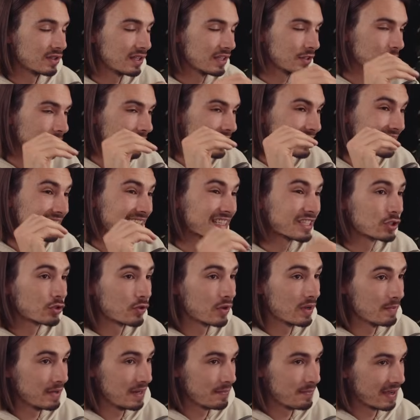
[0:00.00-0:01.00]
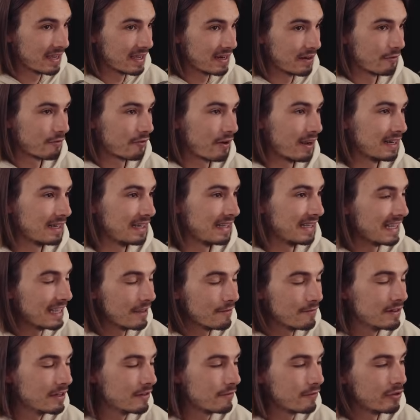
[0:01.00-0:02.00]
So this thing is extremely beginner friendly,
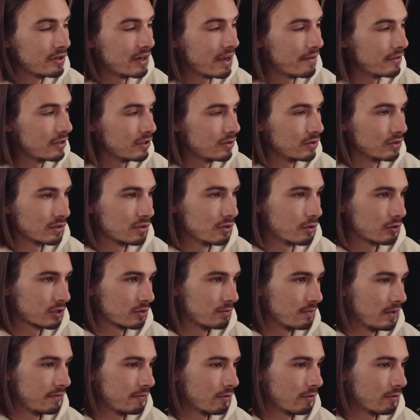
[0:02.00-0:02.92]
even if you never used Notion